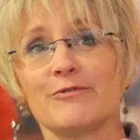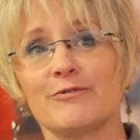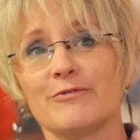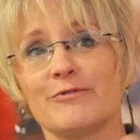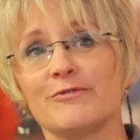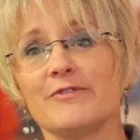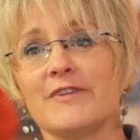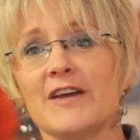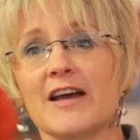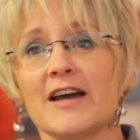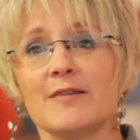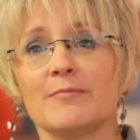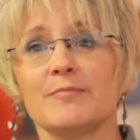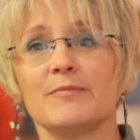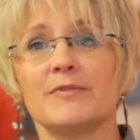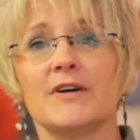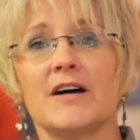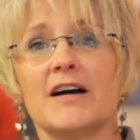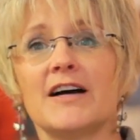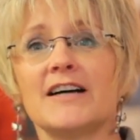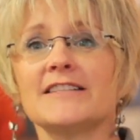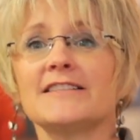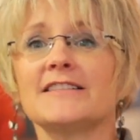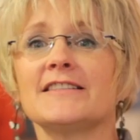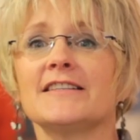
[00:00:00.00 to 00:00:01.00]
Through that
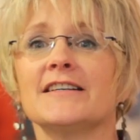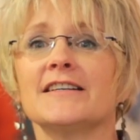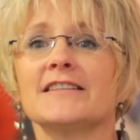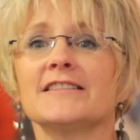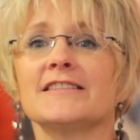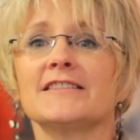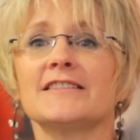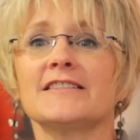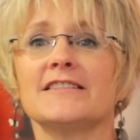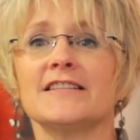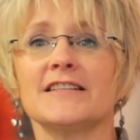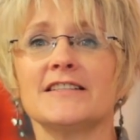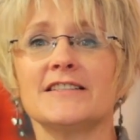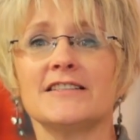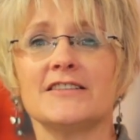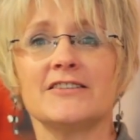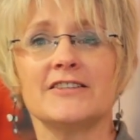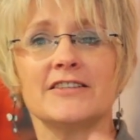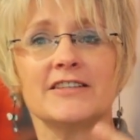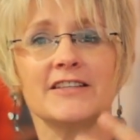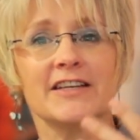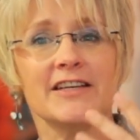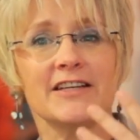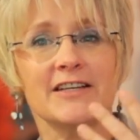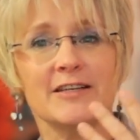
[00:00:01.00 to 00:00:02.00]
process, they
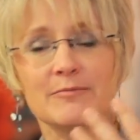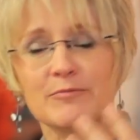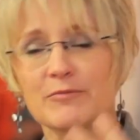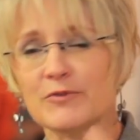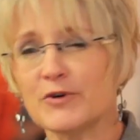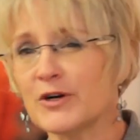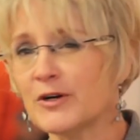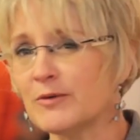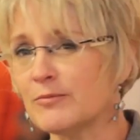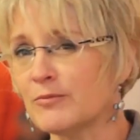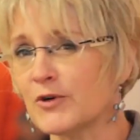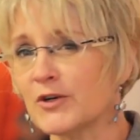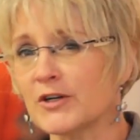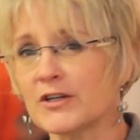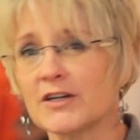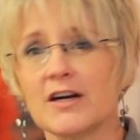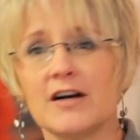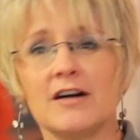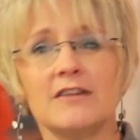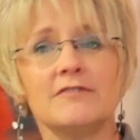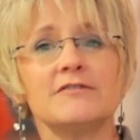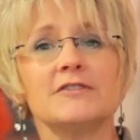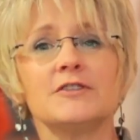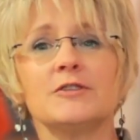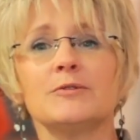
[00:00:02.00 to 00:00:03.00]
started getting more and more
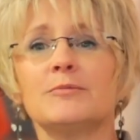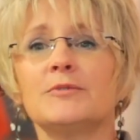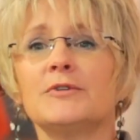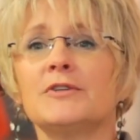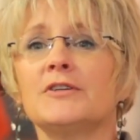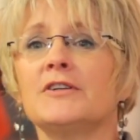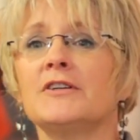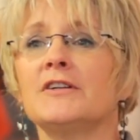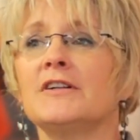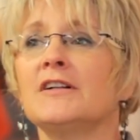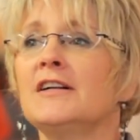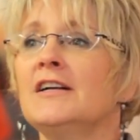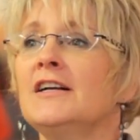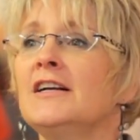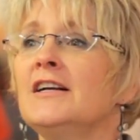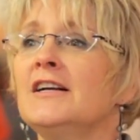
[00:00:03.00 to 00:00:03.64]
comfortable